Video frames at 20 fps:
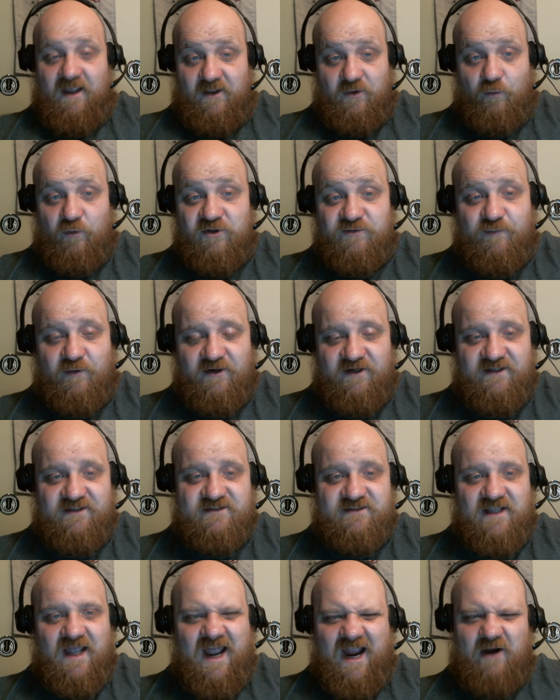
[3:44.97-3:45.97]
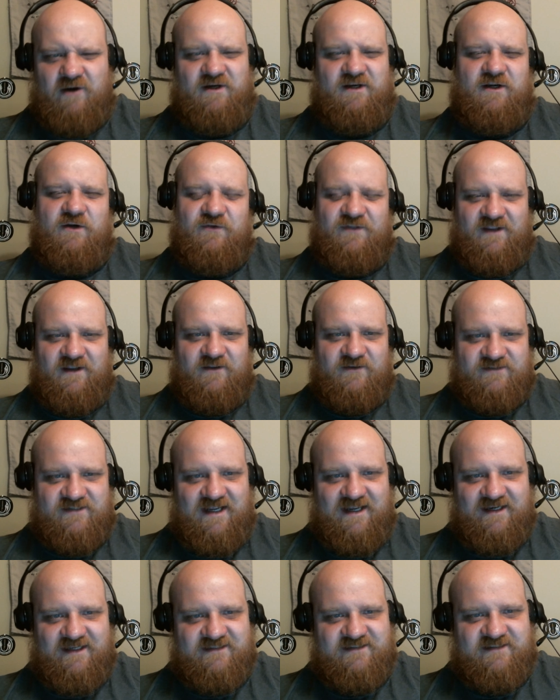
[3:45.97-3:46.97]
And the worst part is, I already know what the other
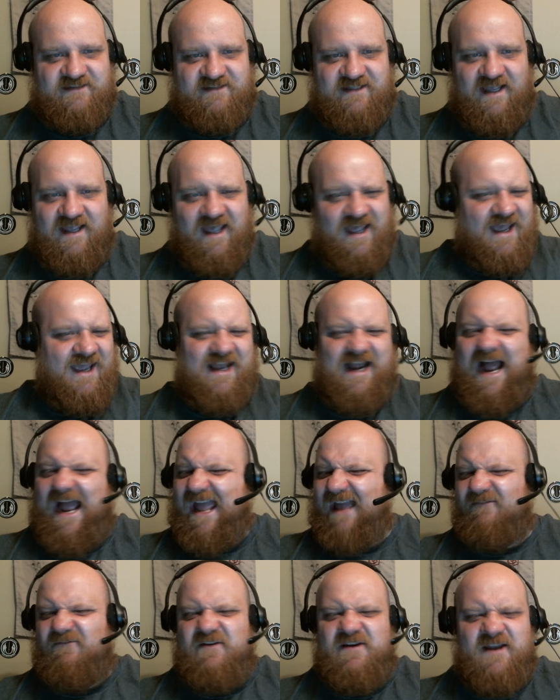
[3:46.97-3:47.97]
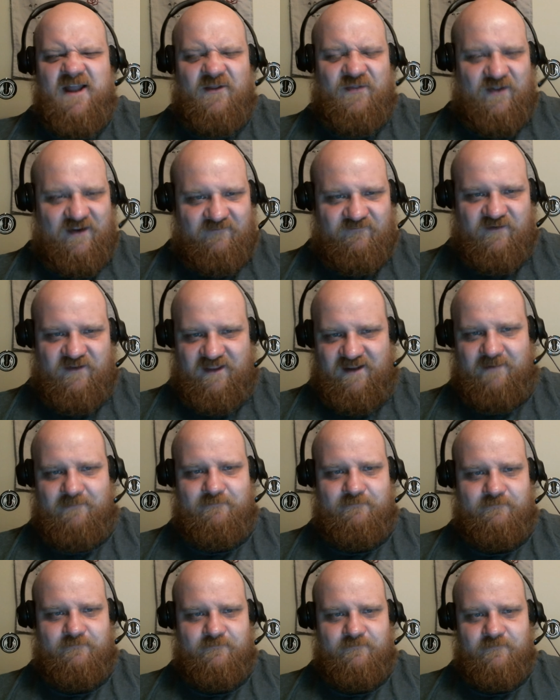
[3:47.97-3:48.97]
side has to say, and I have nothing for
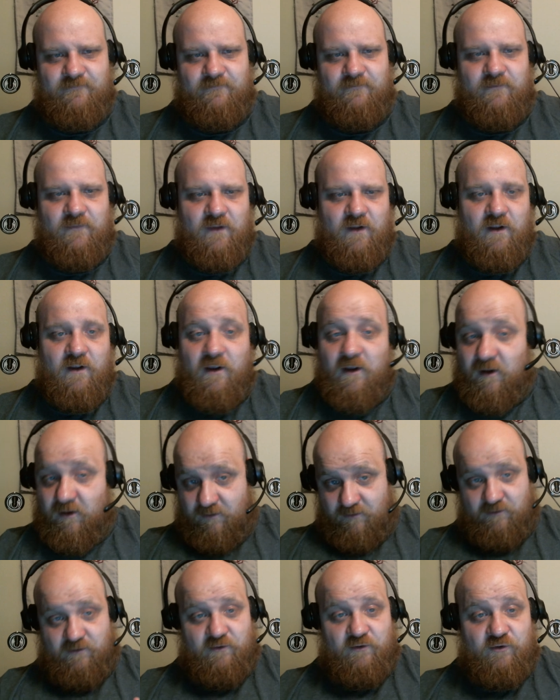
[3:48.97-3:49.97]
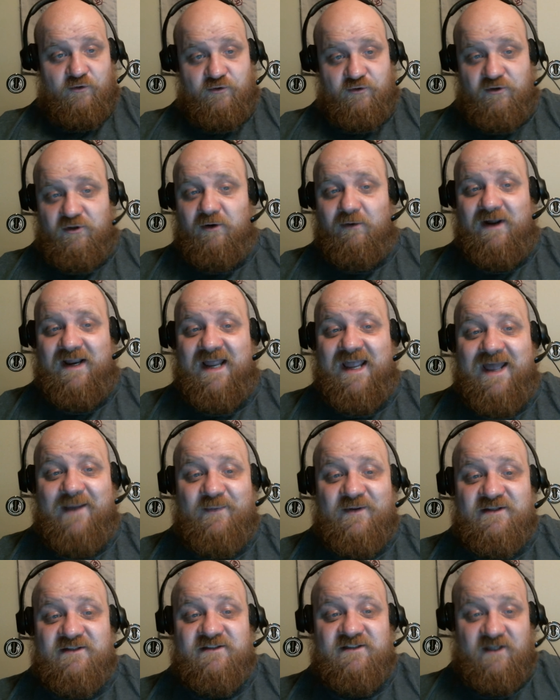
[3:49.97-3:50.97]
them. Do you know what
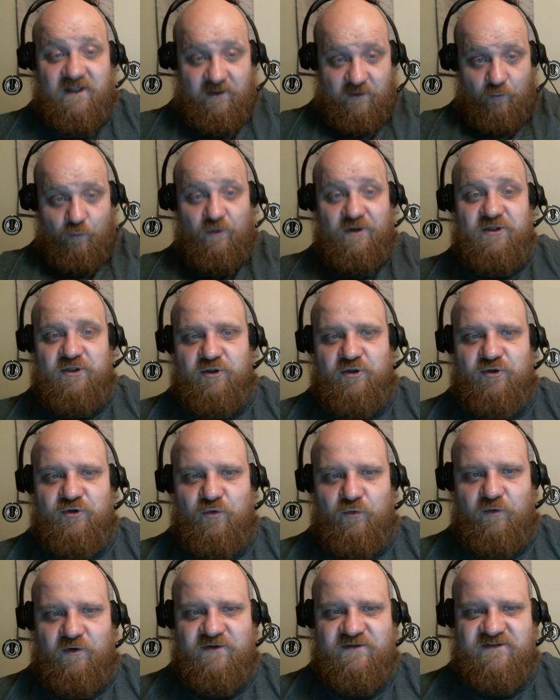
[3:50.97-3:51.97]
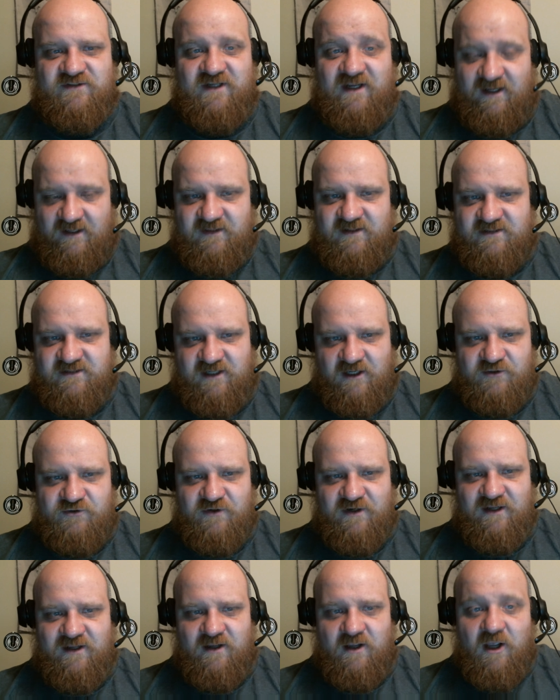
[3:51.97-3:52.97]
happens when you're a Norse in this
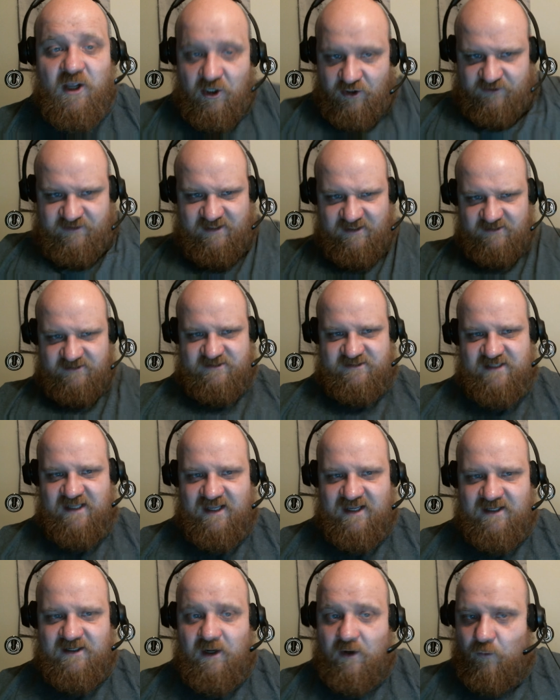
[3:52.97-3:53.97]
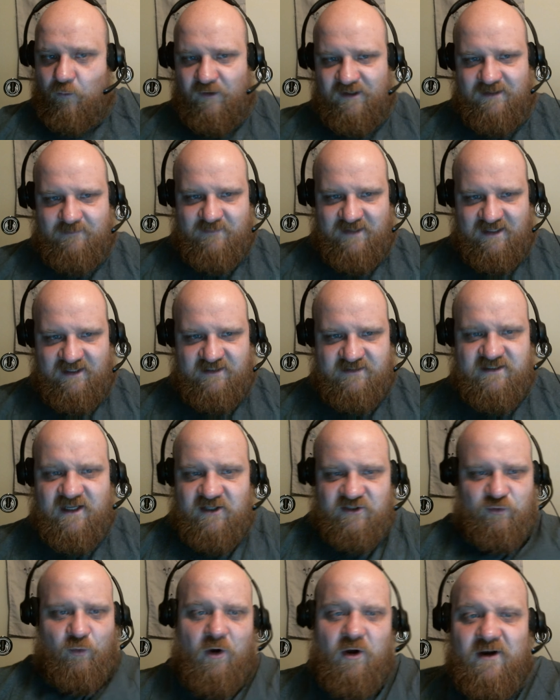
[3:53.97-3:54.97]
country? Do you understand what it means
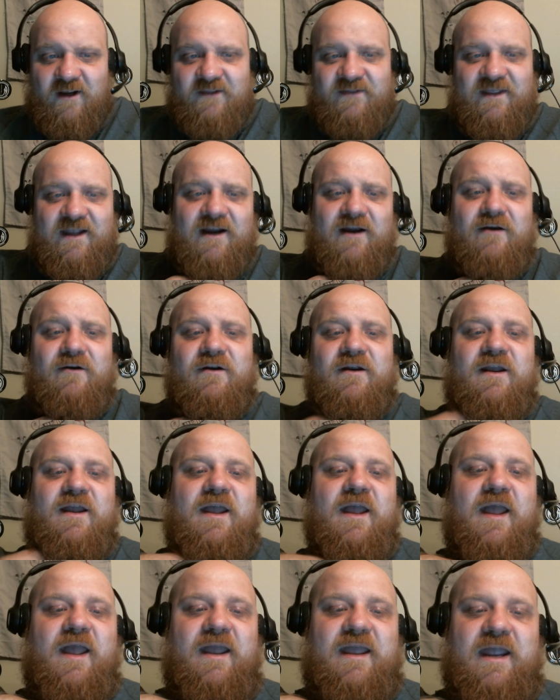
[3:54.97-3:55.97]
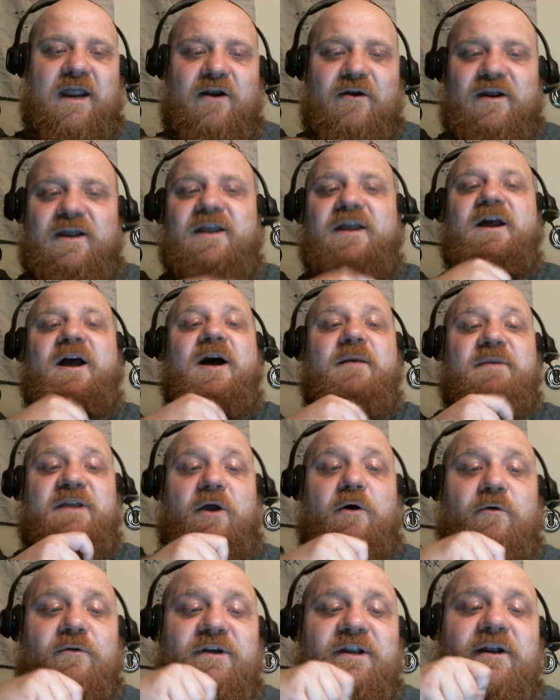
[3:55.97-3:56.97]
to walk out there and carry a
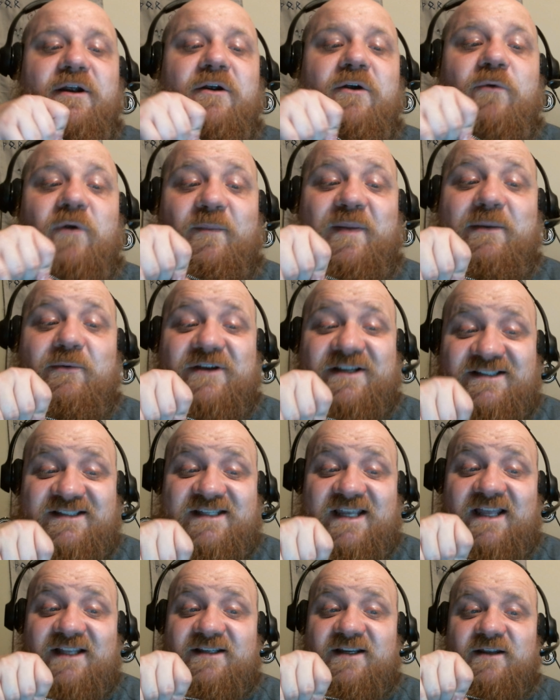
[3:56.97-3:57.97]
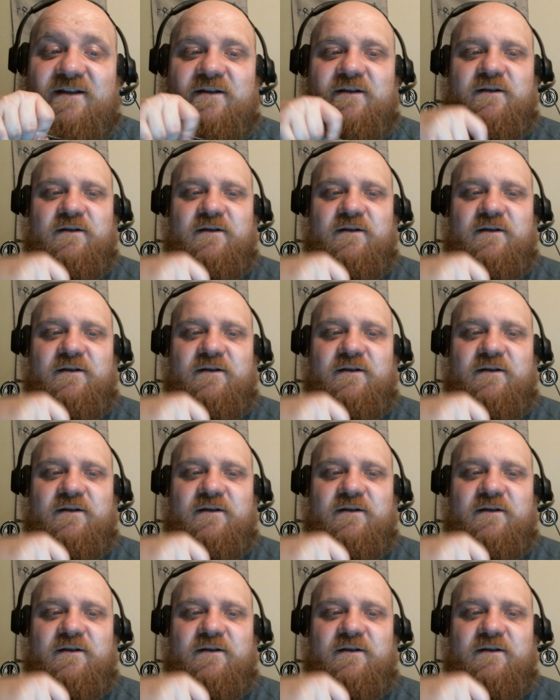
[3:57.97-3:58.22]
Mjolnir where people can see it?